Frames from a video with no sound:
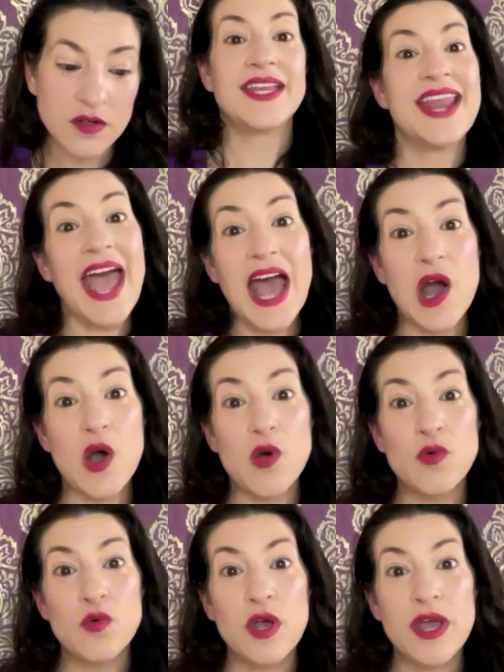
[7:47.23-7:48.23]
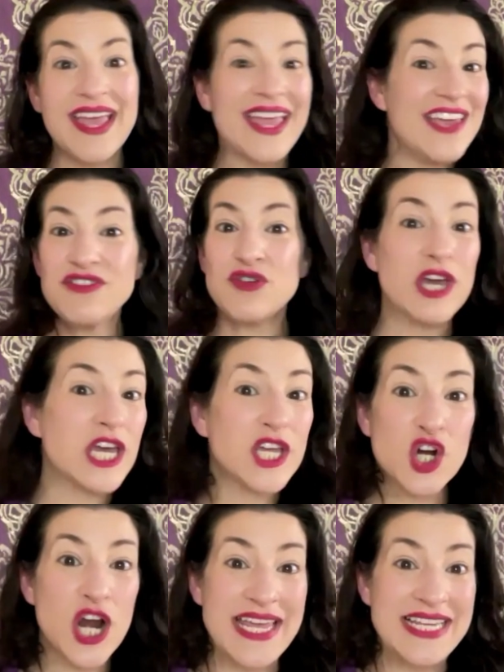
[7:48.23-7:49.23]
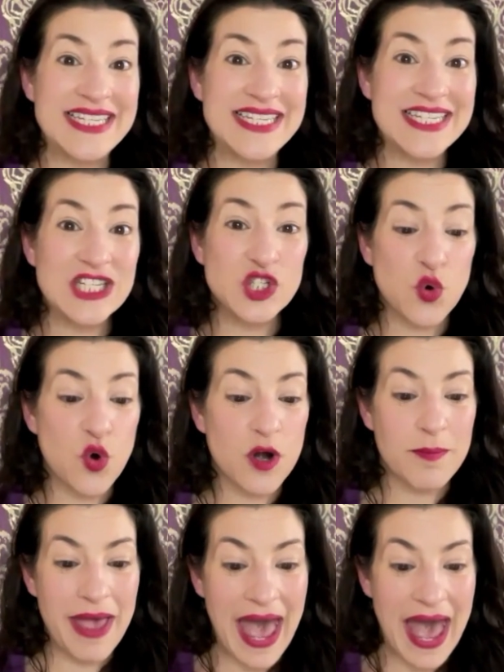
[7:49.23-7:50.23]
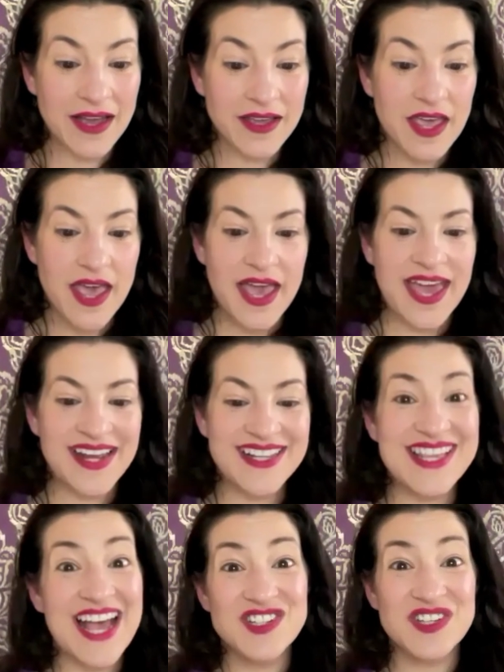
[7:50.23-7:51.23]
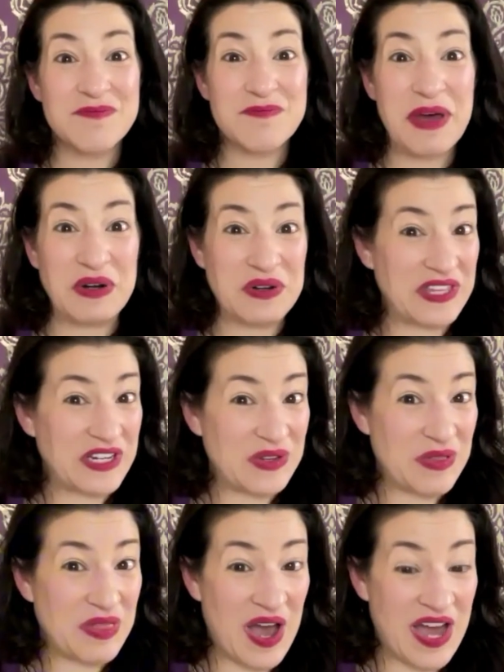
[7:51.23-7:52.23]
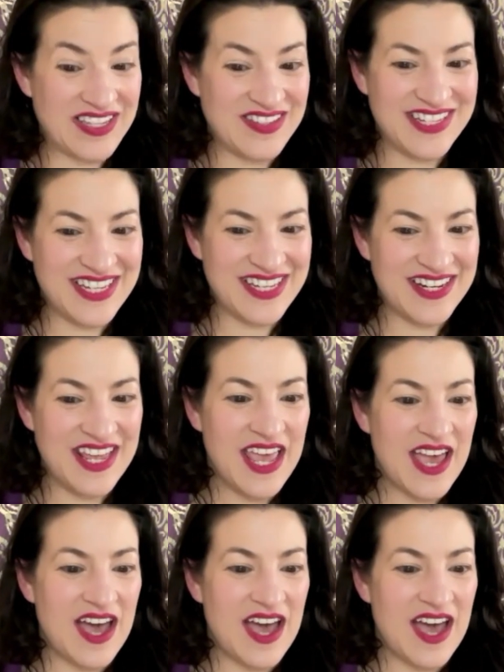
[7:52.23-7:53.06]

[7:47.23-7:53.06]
Now, if you get your ACT score back and it's actually better than you thought you did,